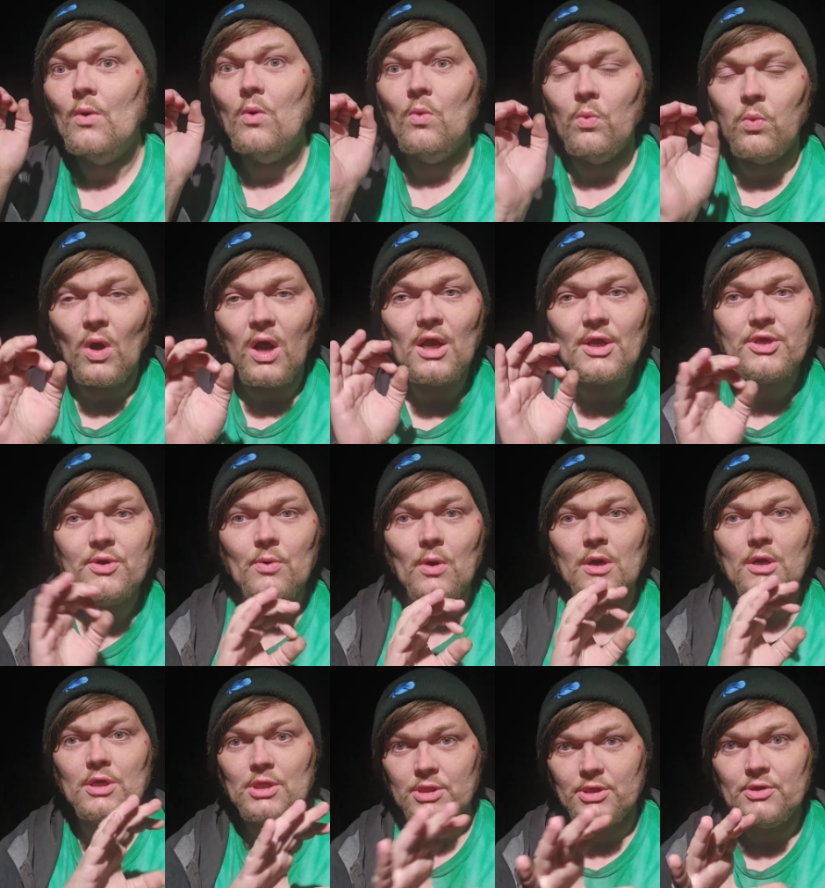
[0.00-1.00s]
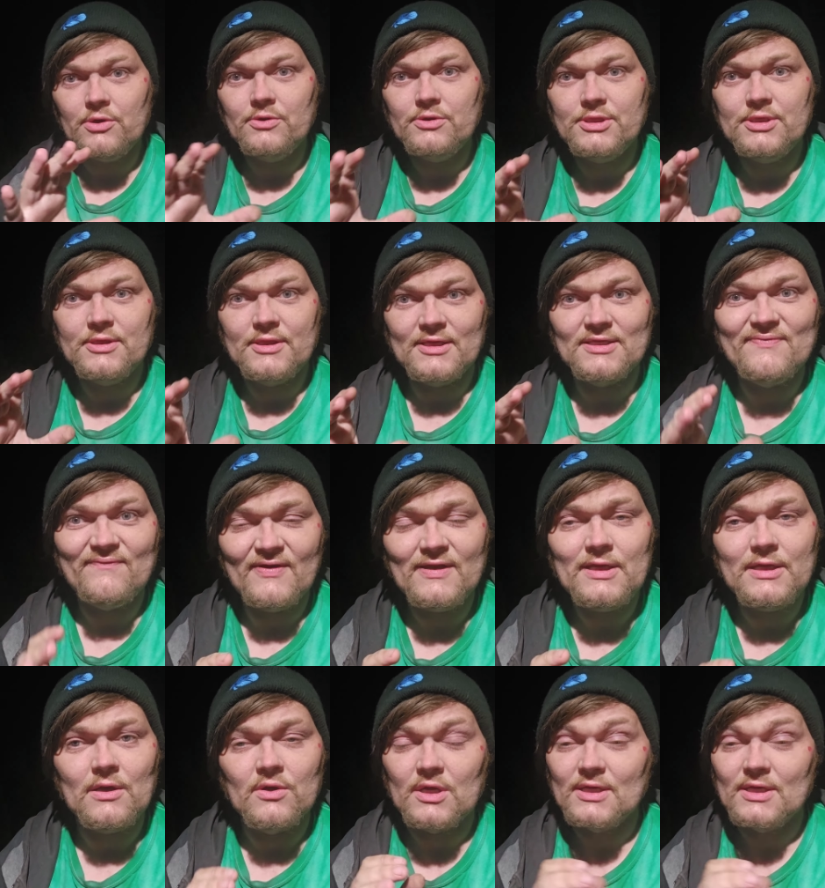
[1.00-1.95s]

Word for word: while you are glued to this video,